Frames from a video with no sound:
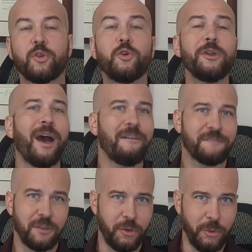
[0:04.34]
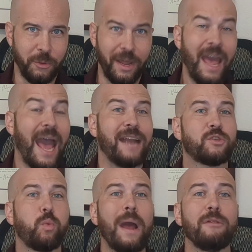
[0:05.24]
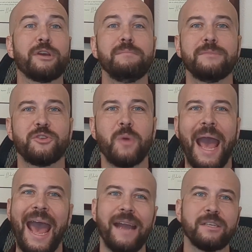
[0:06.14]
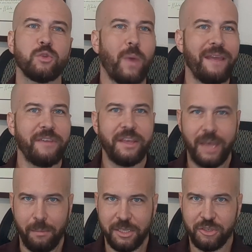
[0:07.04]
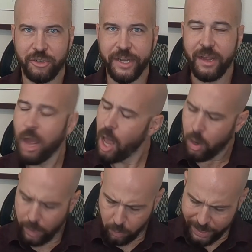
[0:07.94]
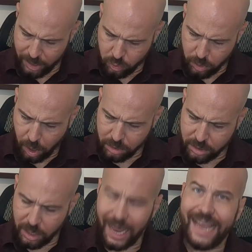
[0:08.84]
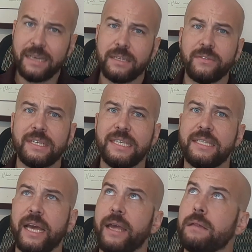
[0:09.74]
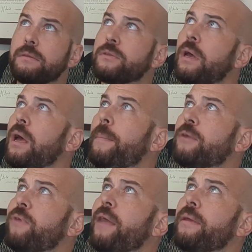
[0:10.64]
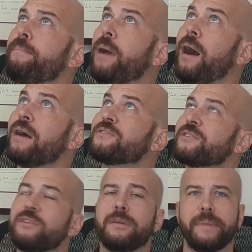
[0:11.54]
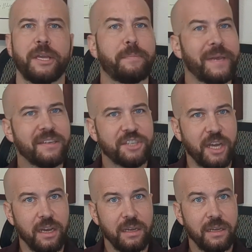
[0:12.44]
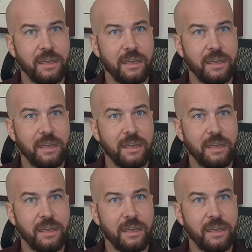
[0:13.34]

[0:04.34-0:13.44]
Good afternoon, and welcome to Hand-Wavy Chemistry, where we do not delight in the details, but rather bask in the big picture.